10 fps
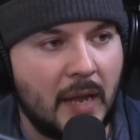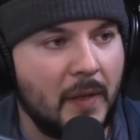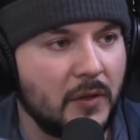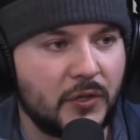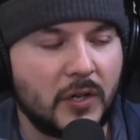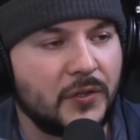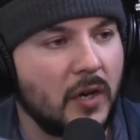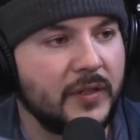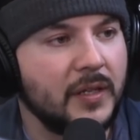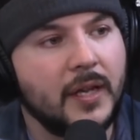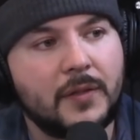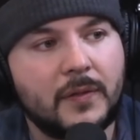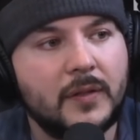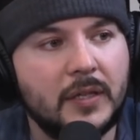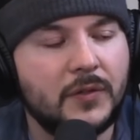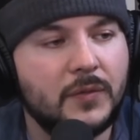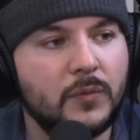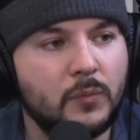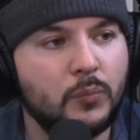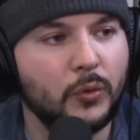and they all just started starving to death. It's
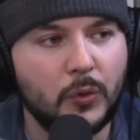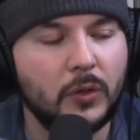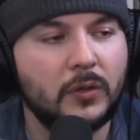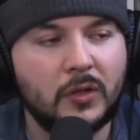brutal,